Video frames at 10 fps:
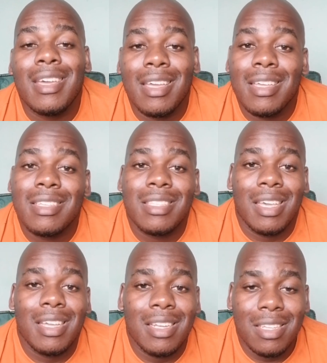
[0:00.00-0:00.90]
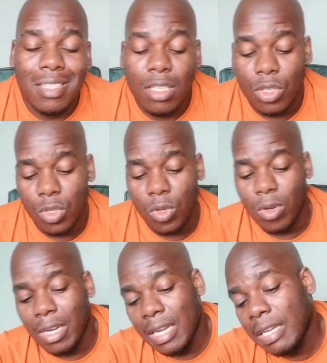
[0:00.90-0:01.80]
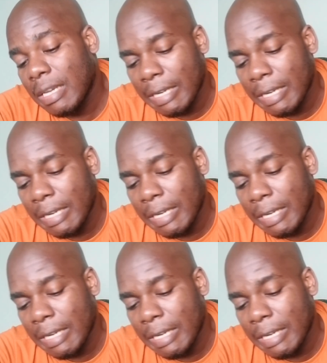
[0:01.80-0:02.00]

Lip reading: hairstylists. So all right,